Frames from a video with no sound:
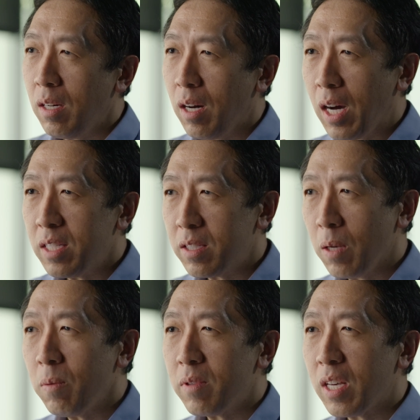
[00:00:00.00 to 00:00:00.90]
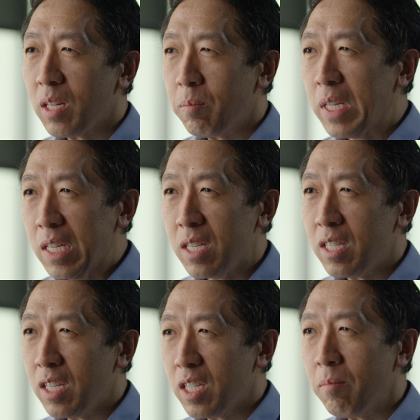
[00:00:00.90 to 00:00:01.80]
I don't think it'll be
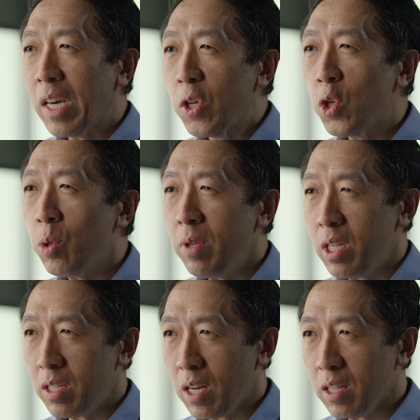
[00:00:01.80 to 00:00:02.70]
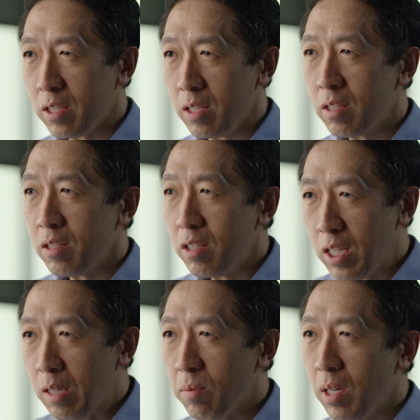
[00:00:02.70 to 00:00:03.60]
easy to make human intelligence
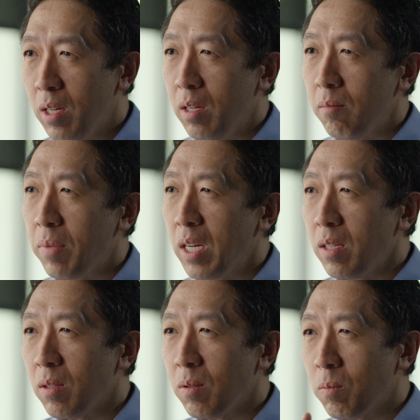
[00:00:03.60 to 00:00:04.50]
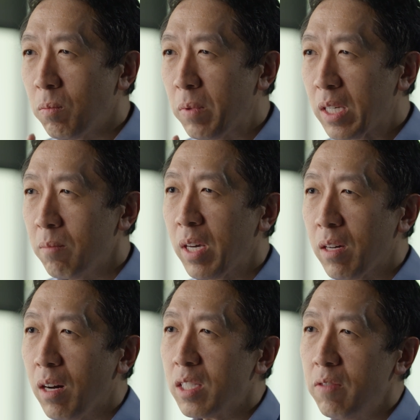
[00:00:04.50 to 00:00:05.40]
cheap, but we can make
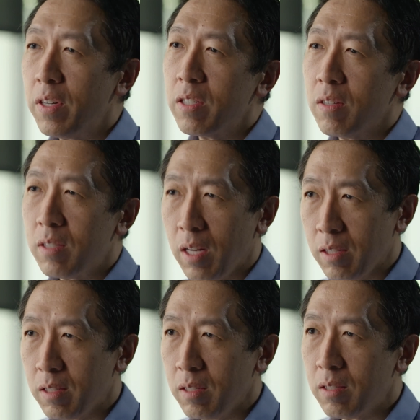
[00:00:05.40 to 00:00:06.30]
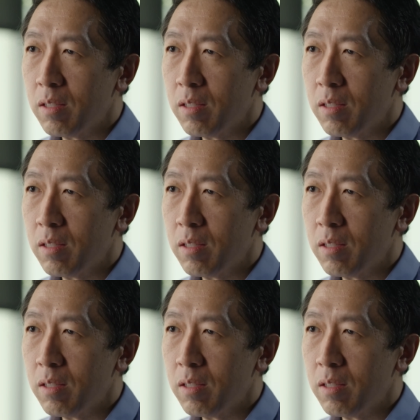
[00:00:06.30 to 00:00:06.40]
artificial intelligence